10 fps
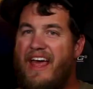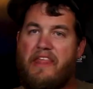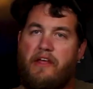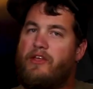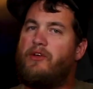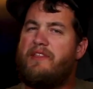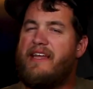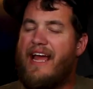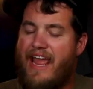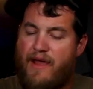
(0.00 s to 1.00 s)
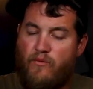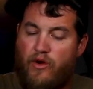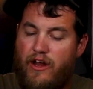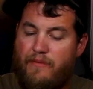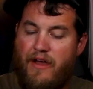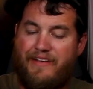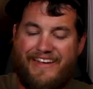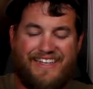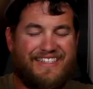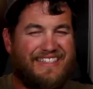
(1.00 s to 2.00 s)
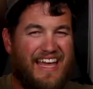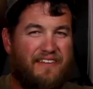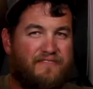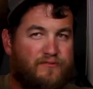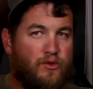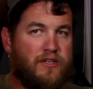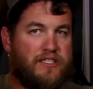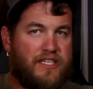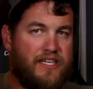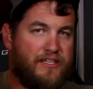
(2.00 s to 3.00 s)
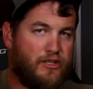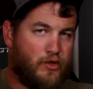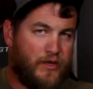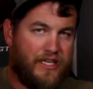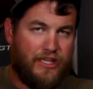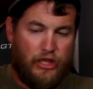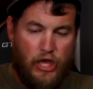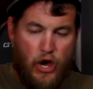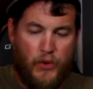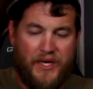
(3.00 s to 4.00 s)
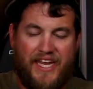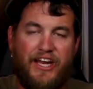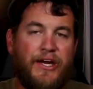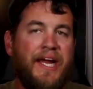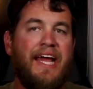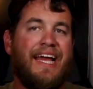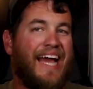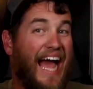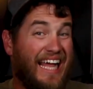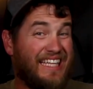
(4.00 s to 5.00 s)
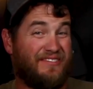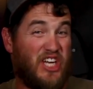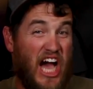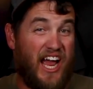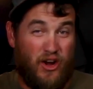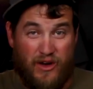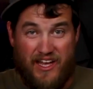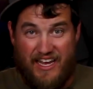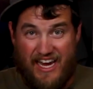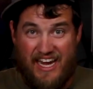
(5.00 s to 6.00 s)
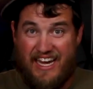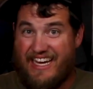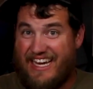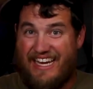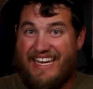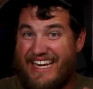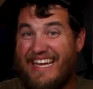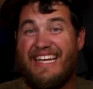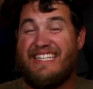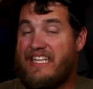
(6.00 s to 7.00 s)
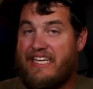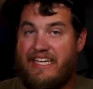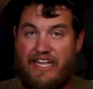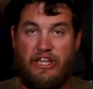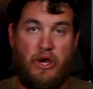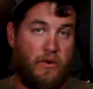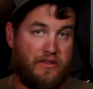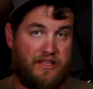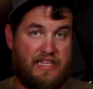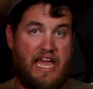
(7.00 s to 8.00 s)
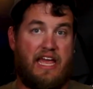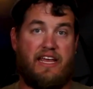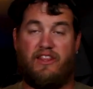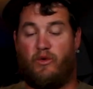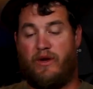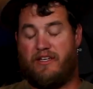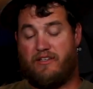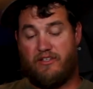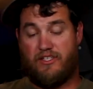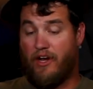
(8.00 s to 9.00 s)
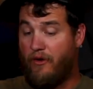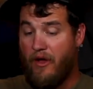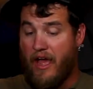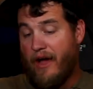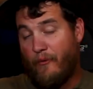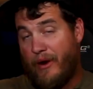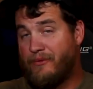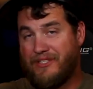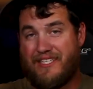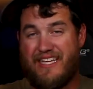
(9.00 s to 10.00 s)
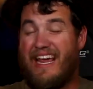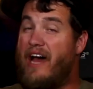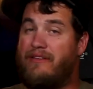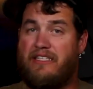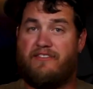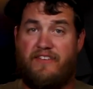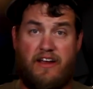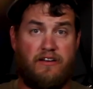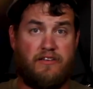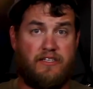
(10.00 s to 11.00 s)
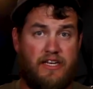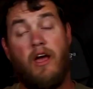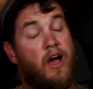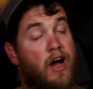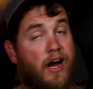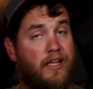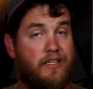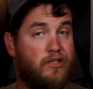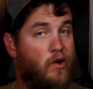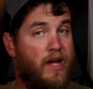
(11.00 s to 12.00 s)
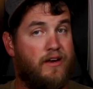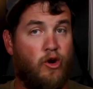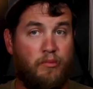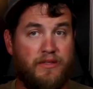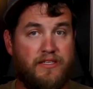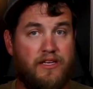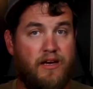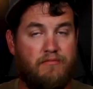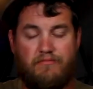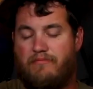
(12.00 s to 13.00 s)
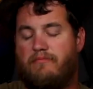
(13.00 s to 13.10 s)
Now, the only thing I am worried about is that 14-degree low here. I live in Iowa, and it can easily get lower than that in the winter, so we will see how this fares. All right, let's go ahead and open this up.